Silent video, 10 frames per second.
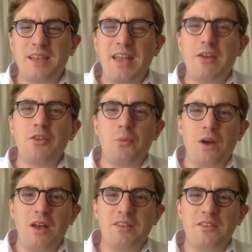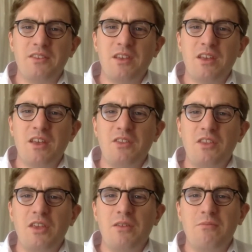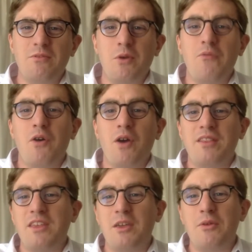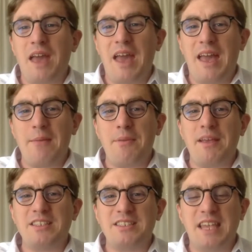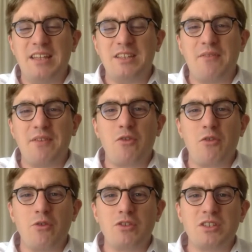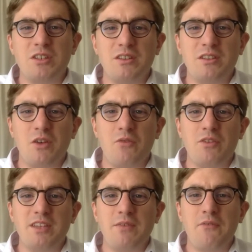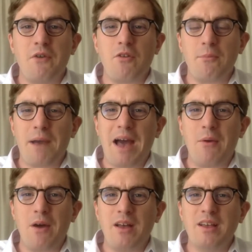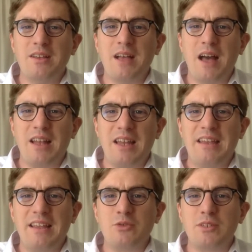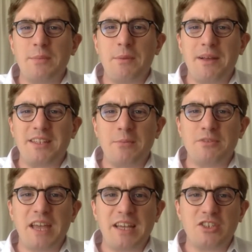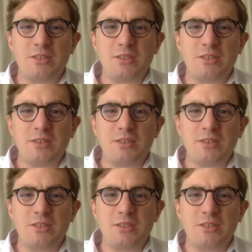In other words, to avoid the UK being seen to have encroached the sovereignty of a foreign power and leading to a diplomatic objection.